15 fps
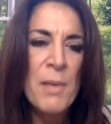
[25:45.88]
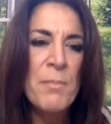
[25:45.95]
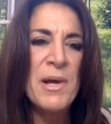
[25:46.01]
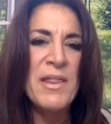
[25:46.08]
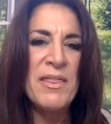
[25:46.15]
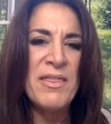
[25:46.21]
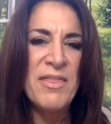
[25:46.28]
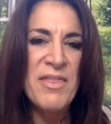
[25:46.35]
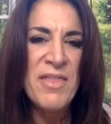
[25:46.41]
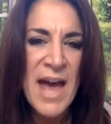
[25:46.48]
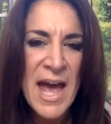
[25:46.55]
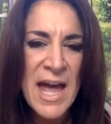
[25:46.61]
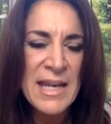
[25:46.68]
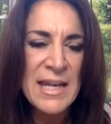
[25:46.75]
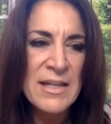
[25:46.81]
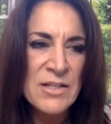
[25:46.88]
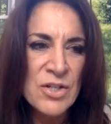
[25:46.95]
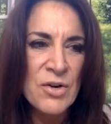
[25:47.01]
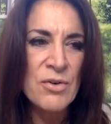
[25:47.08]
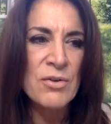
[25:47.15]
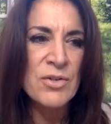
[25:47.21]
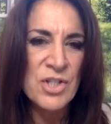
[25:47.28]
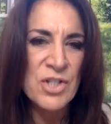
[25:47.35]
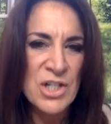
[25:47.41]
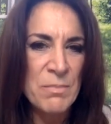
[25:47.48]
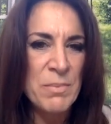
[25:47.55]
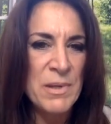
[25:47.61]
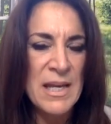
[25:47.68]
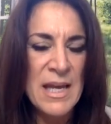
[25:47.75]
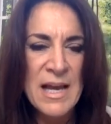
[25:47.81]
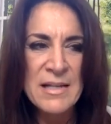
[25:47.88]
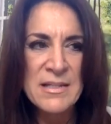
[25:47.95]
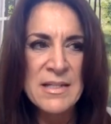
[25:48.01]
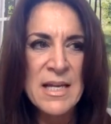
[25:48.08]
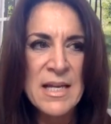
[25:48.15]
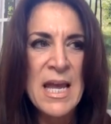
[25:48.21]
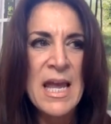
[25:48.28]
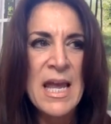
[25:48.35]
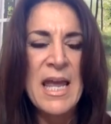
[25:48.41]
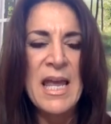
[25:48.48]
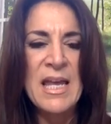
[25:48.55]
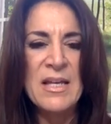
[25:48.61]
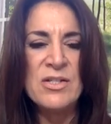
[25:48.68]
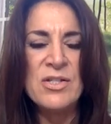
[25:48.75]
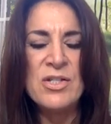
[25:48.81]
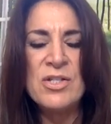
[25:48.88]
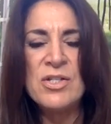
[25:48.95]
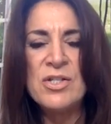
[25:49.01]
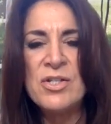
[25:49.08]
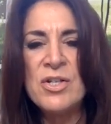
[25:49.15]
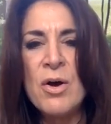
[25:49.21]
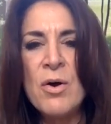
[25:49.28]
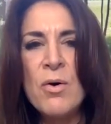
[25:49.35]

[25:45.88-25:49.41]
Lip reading: But that internal GPS is